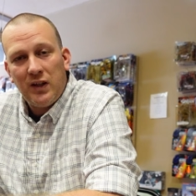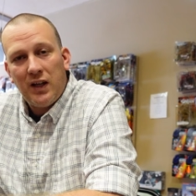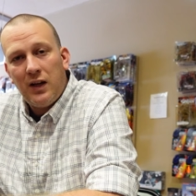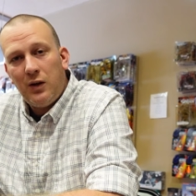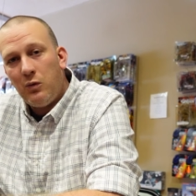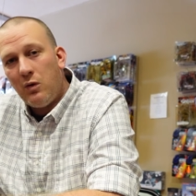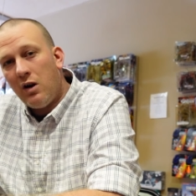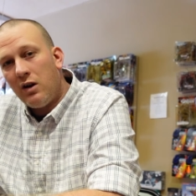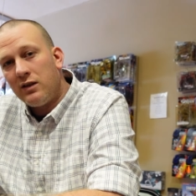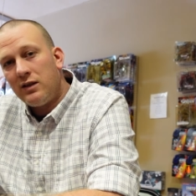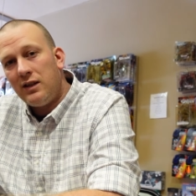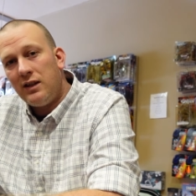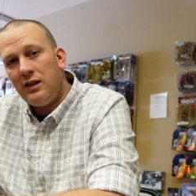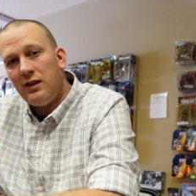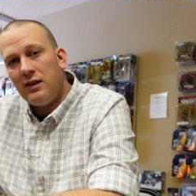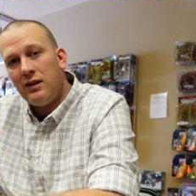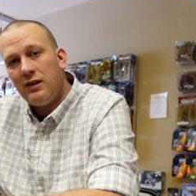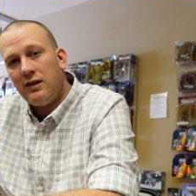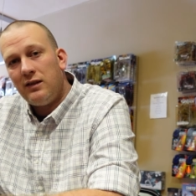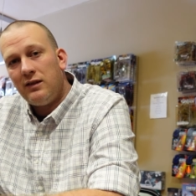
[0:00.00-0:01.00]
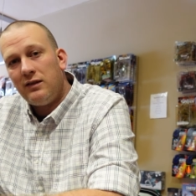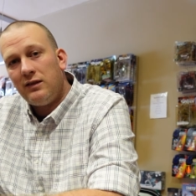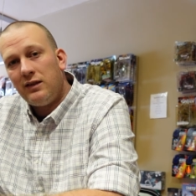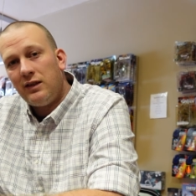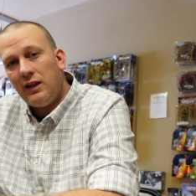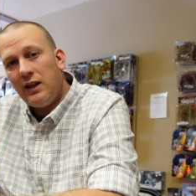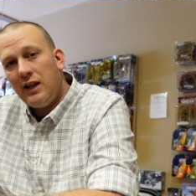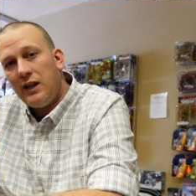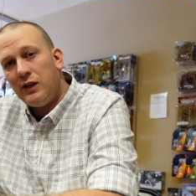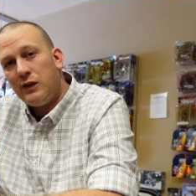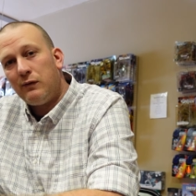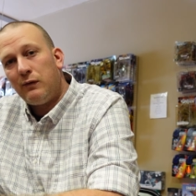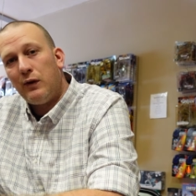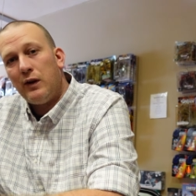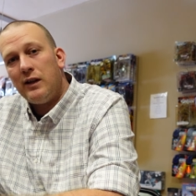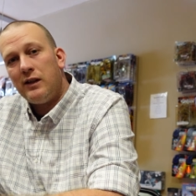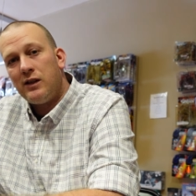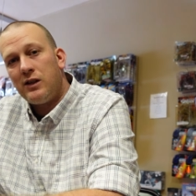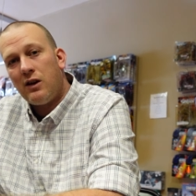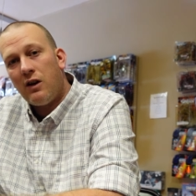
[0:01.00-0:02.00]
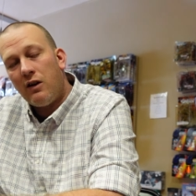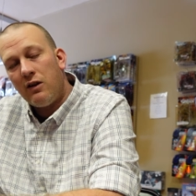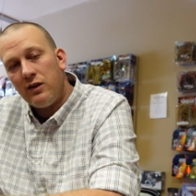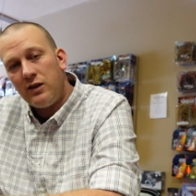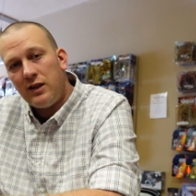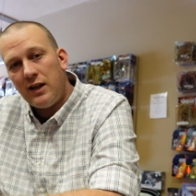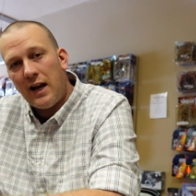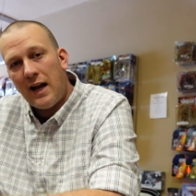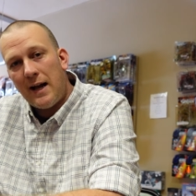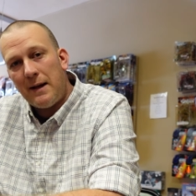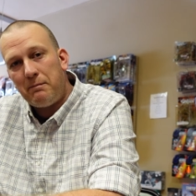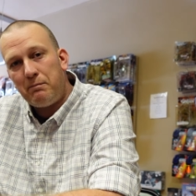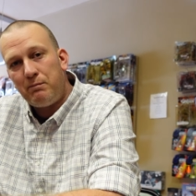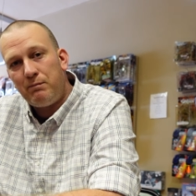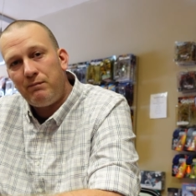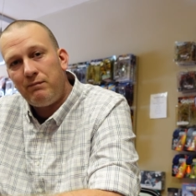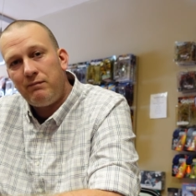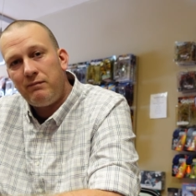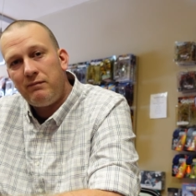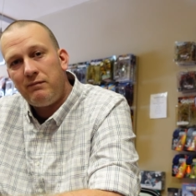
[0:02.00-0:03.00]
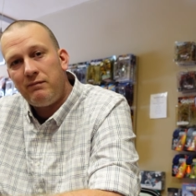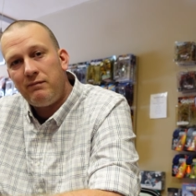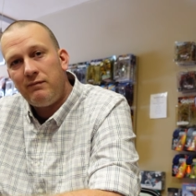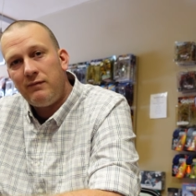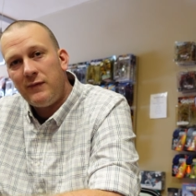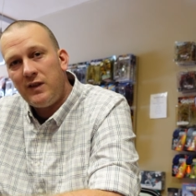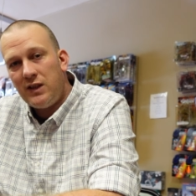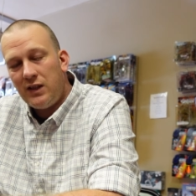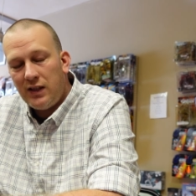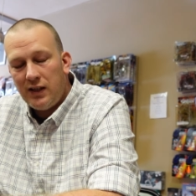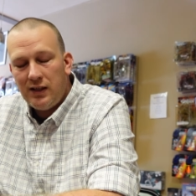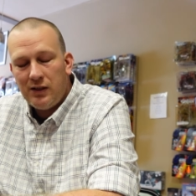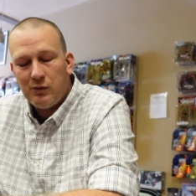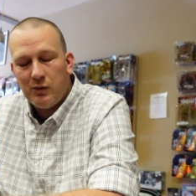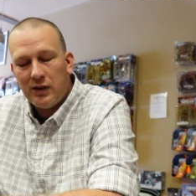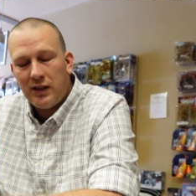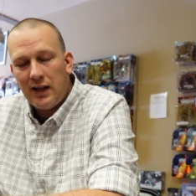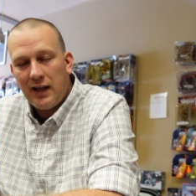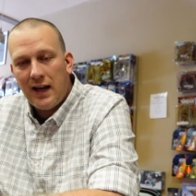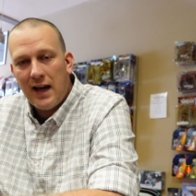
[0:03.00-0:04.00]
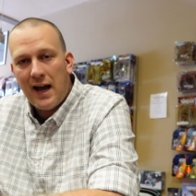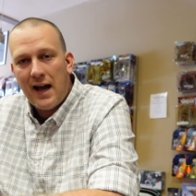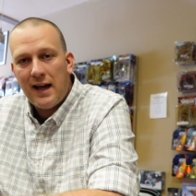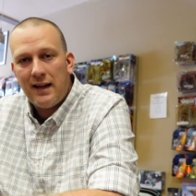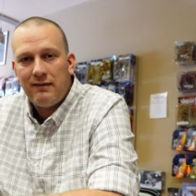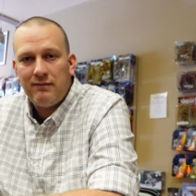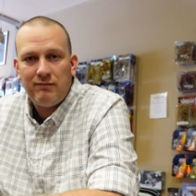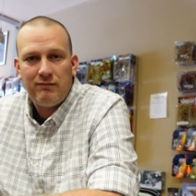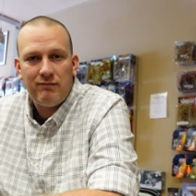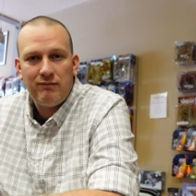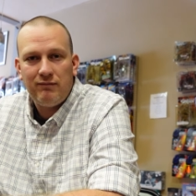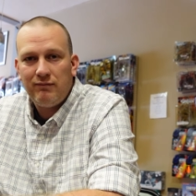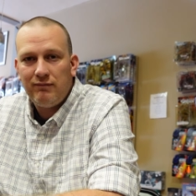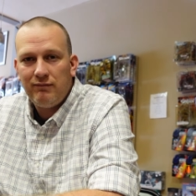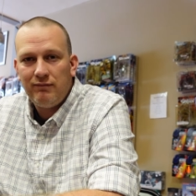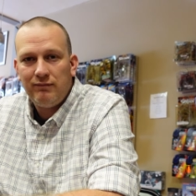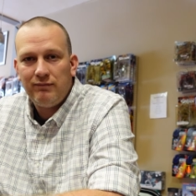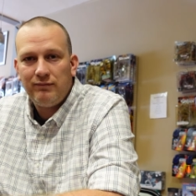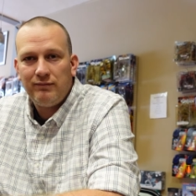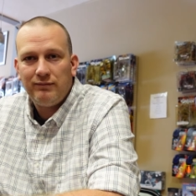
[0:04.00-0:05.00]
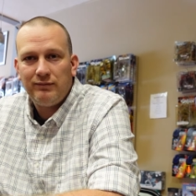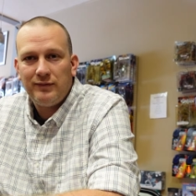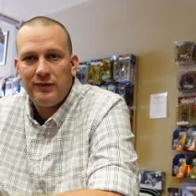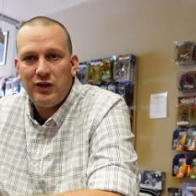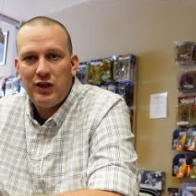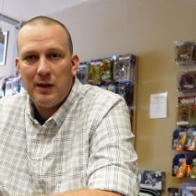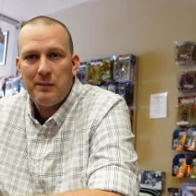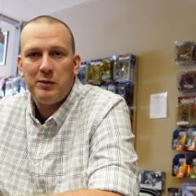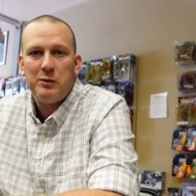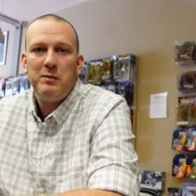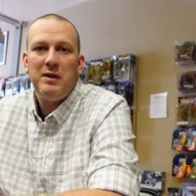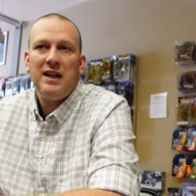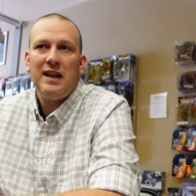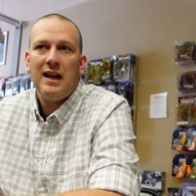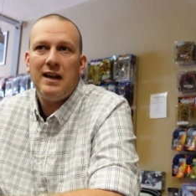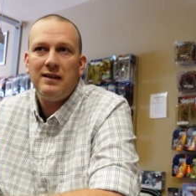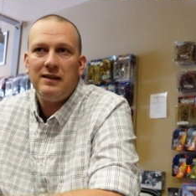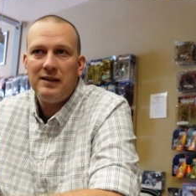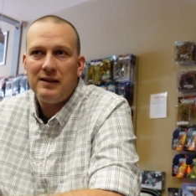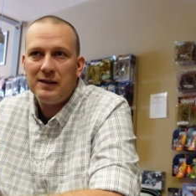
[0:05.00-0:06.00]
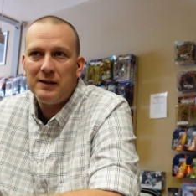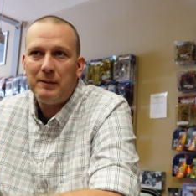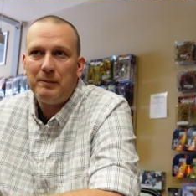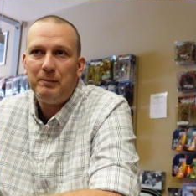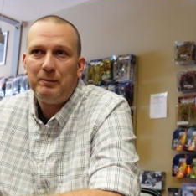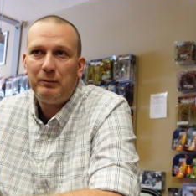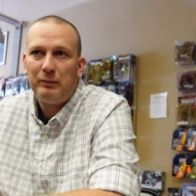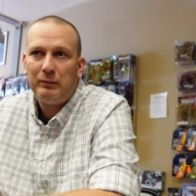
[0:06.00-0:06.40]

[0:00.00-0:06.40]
He walks into his friend's card shop, sees what they got, ships me cases.